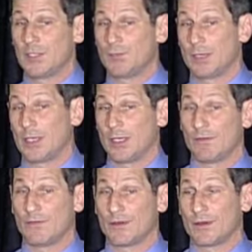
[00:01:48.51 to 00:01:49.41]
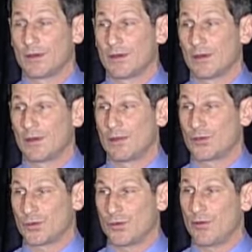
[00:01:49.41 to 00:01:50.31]
disbelieve
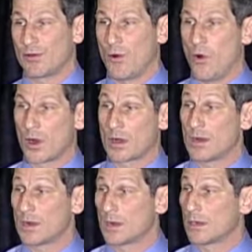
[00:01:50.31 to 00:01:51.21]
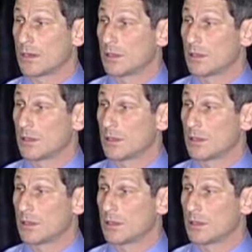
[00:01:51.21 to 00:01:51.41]
the truth or